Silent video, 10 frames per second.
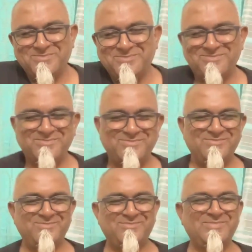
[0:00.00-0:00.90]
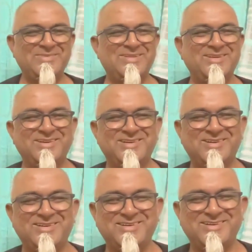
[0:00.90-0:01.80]
Thank you. Amen, Bye. Pastor.
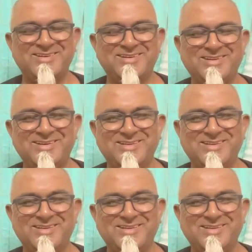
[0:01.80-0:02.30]
Thank you. Amen.